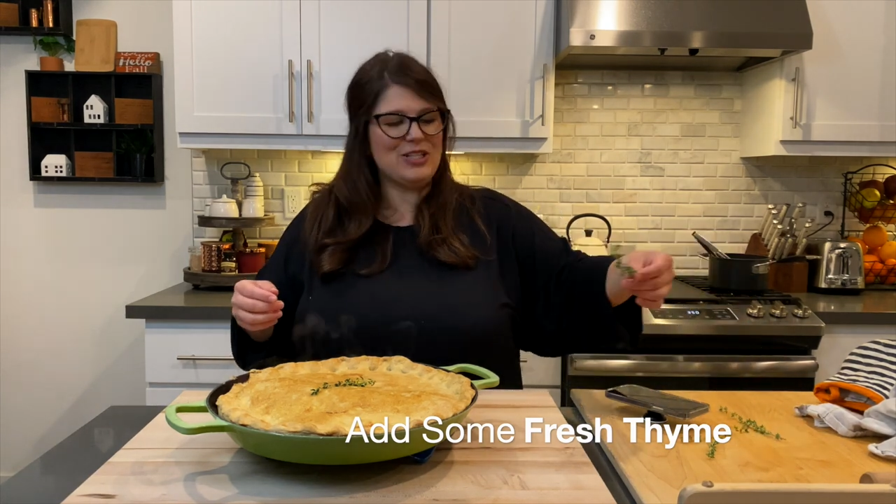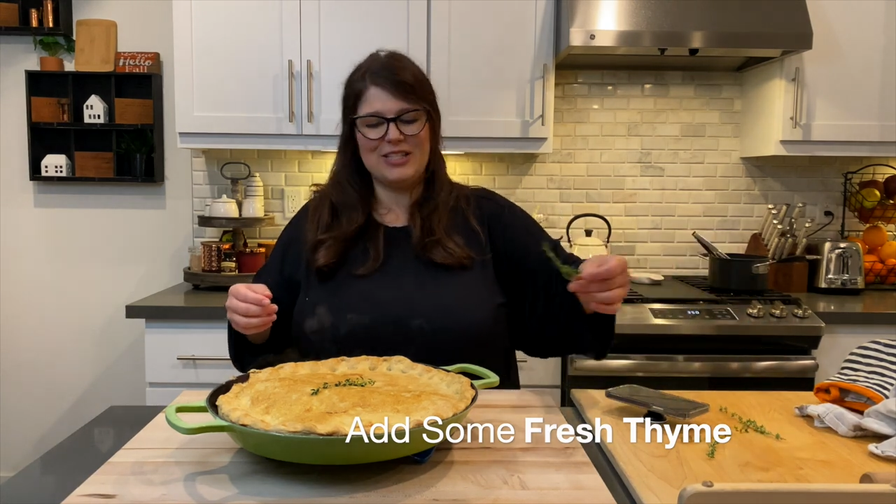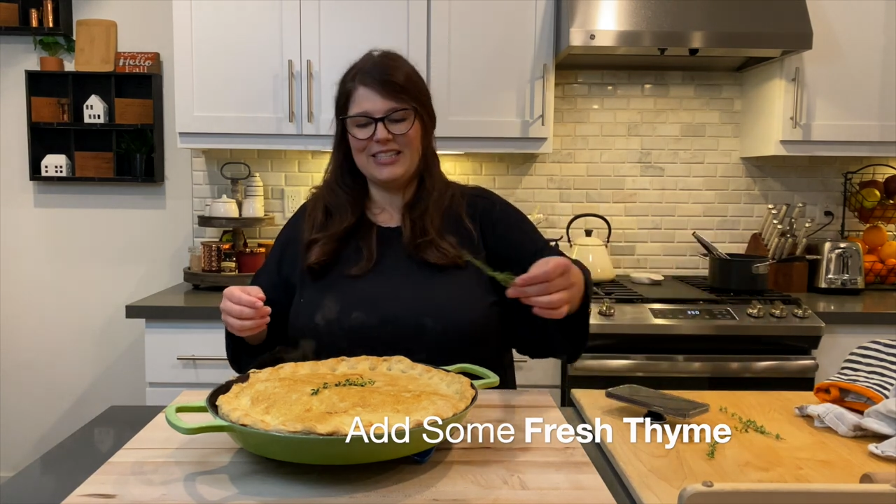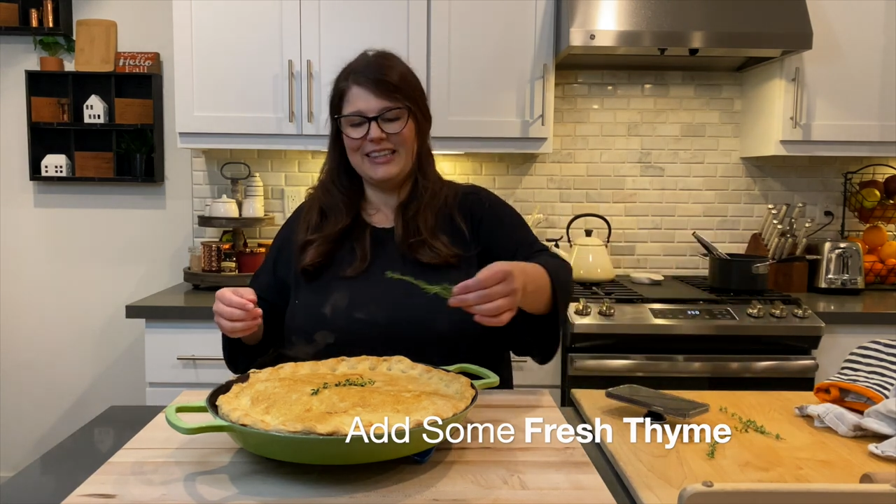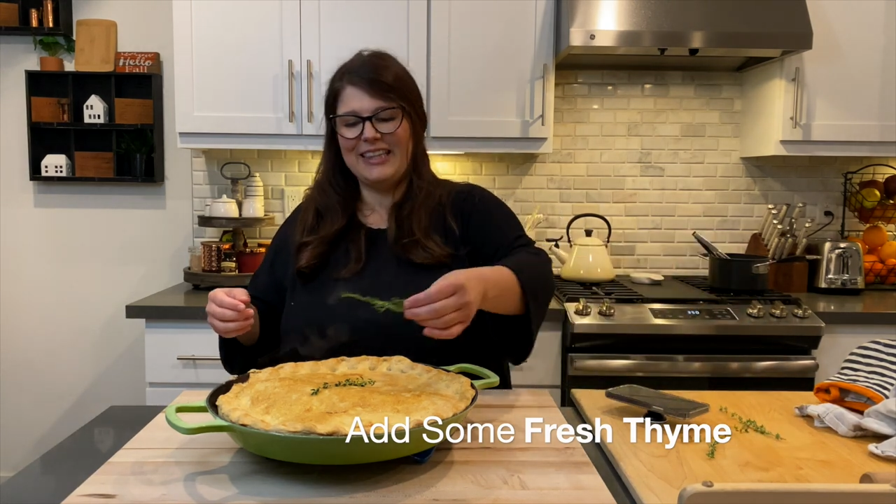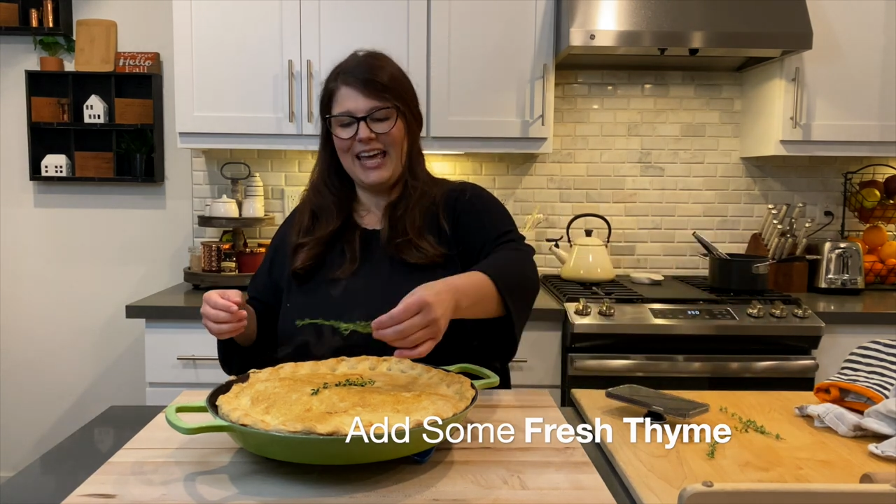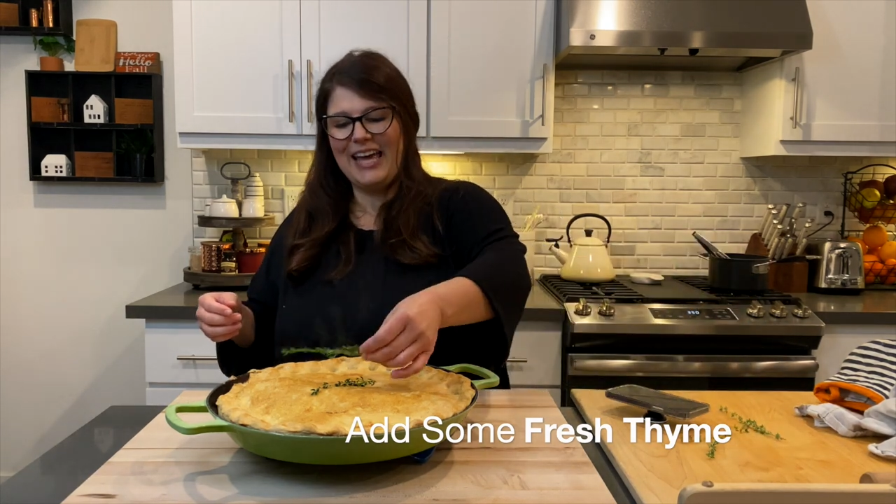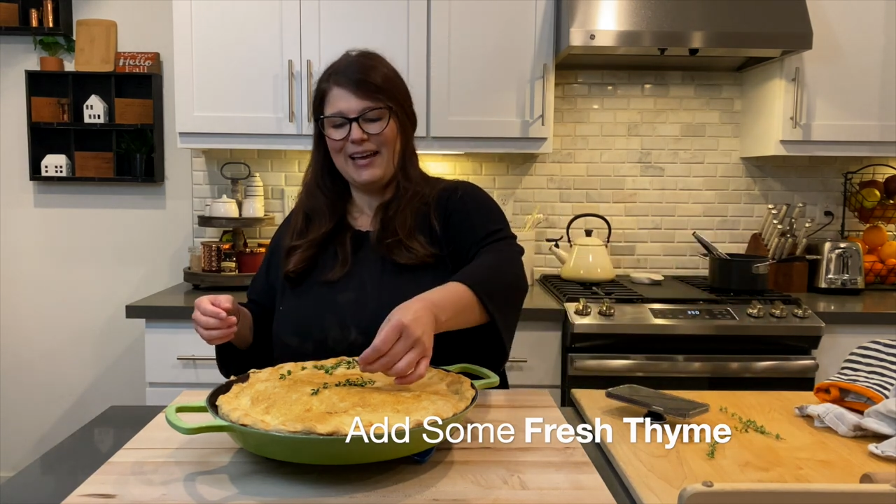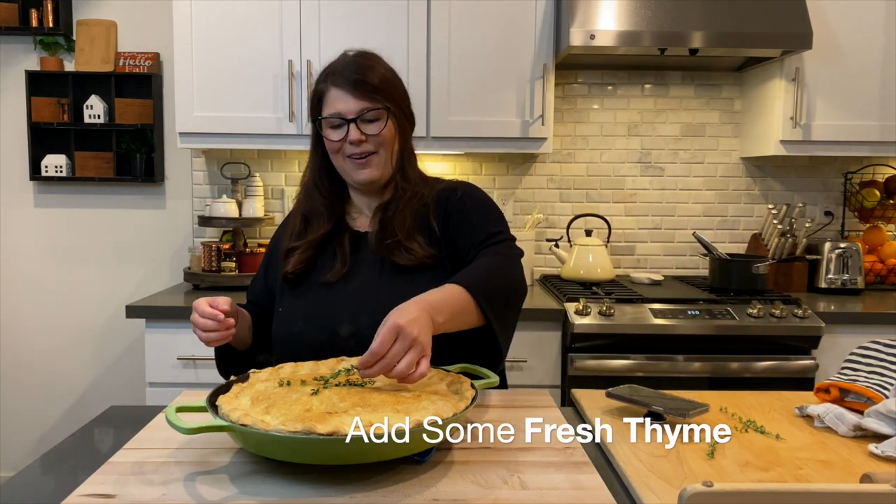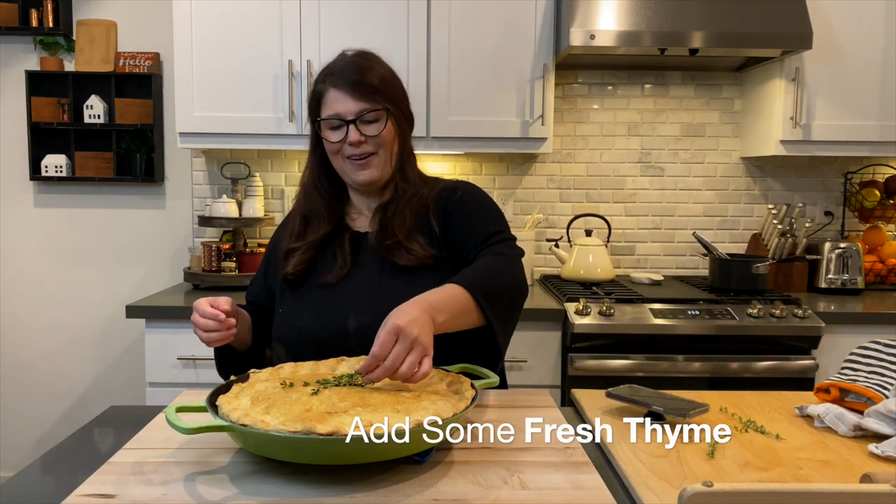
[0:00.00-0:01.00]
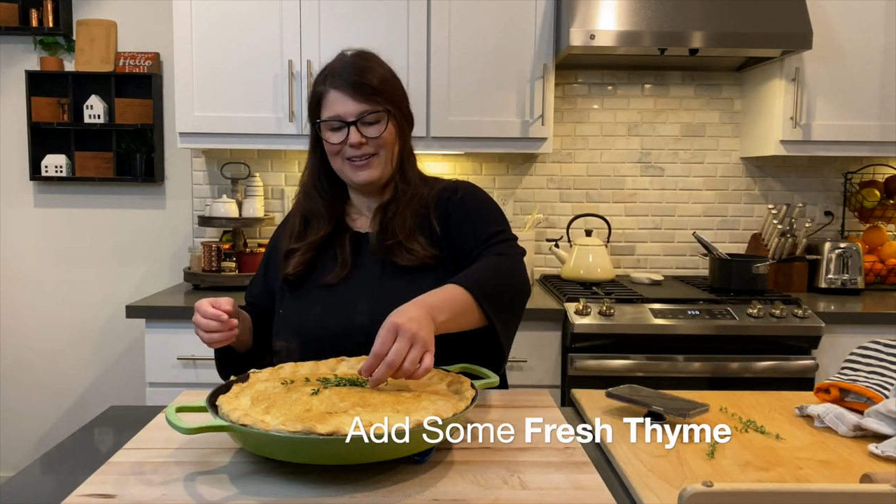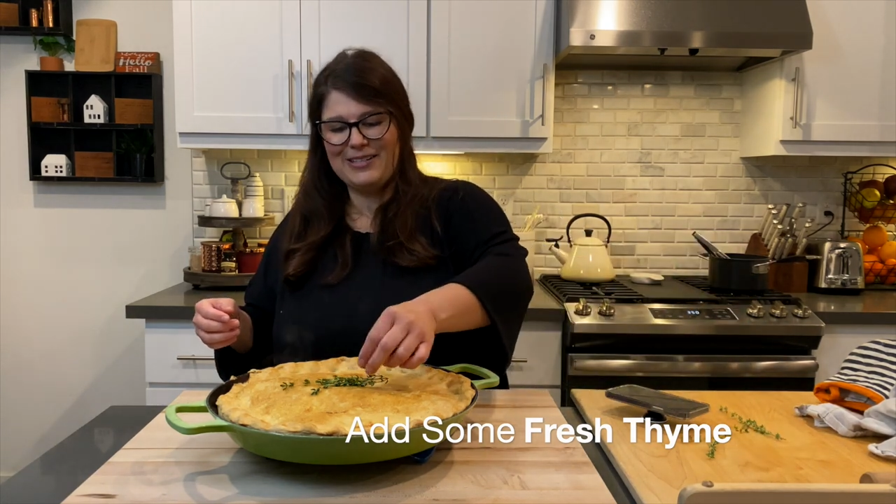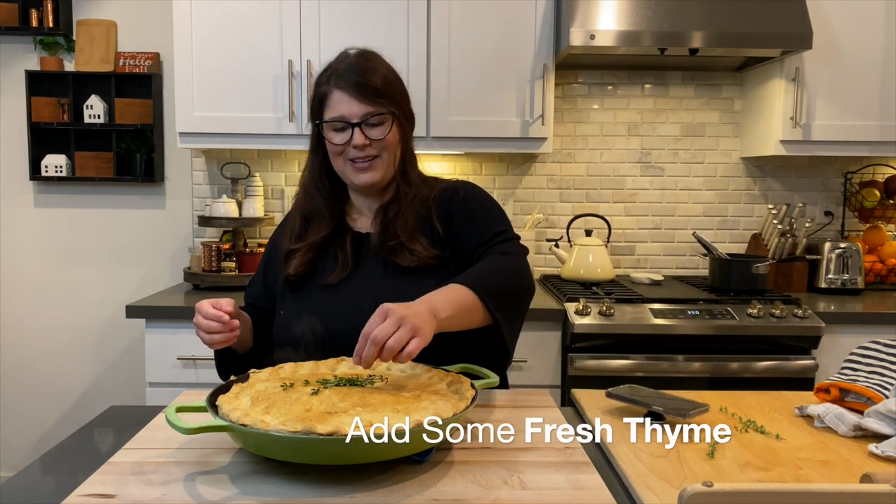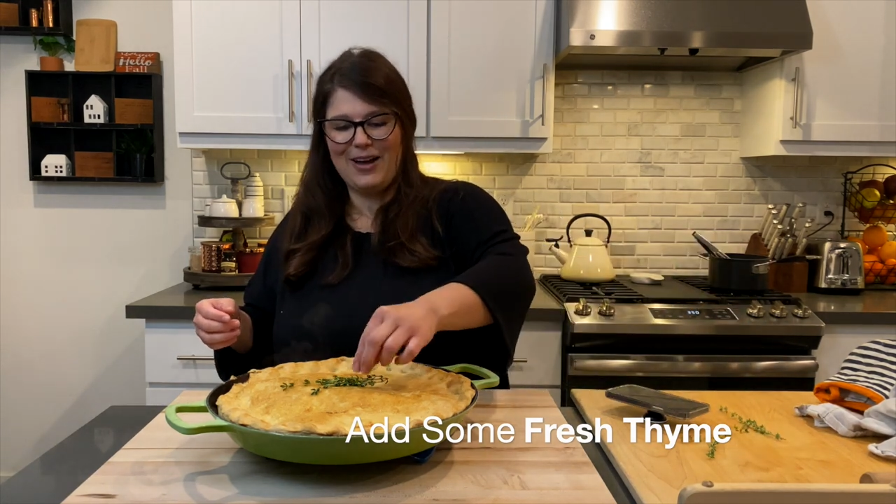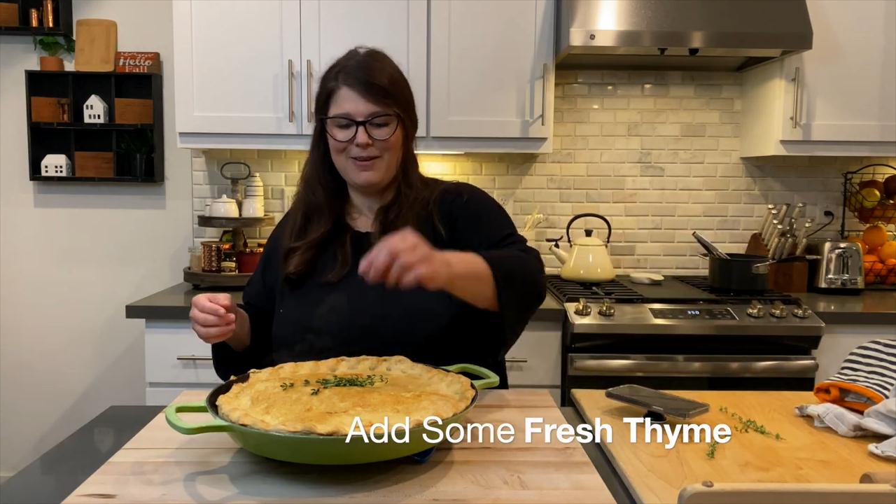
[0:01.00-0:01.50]
just lay on
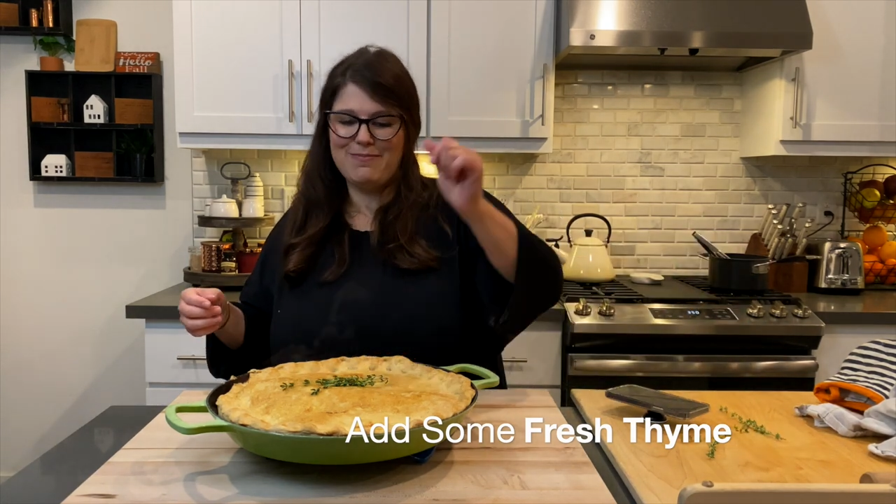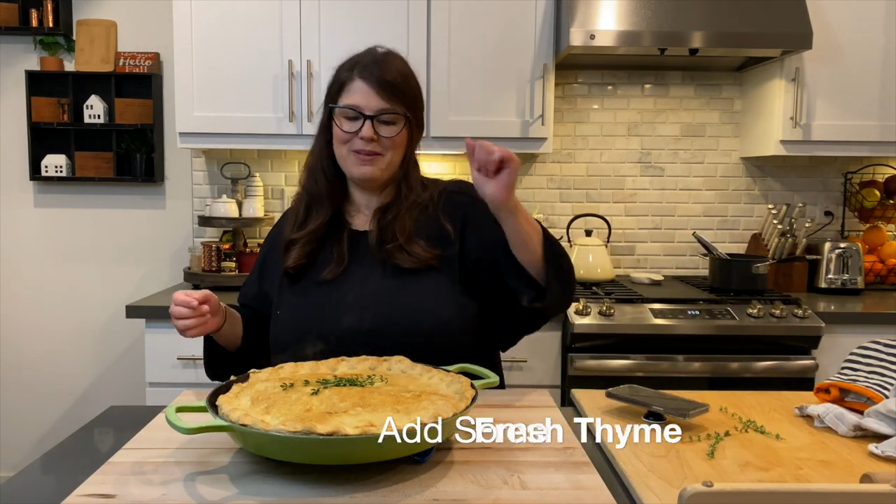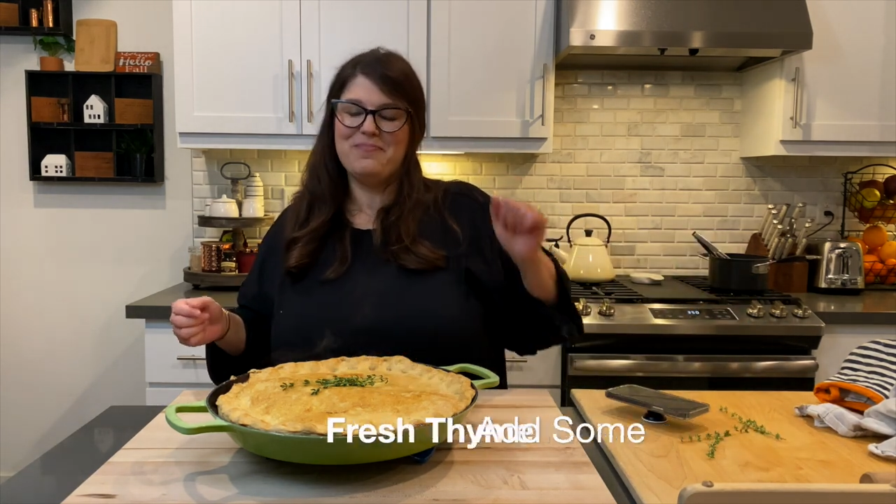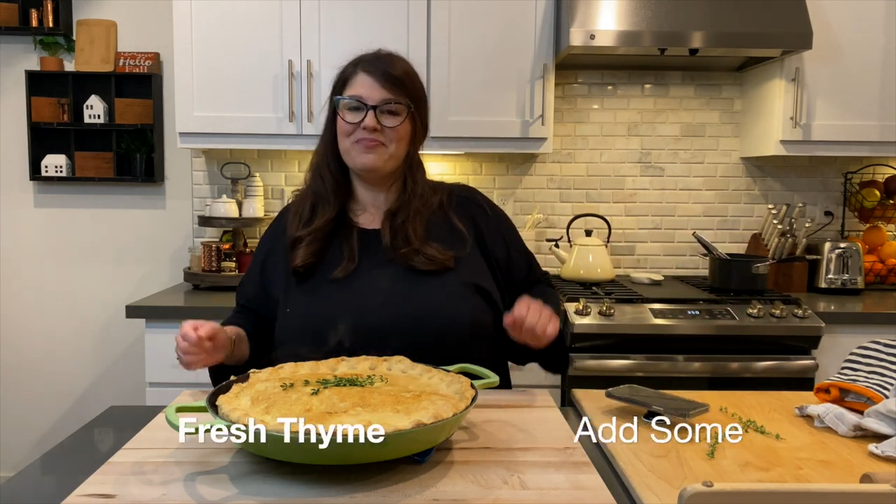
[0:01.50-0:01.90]
top.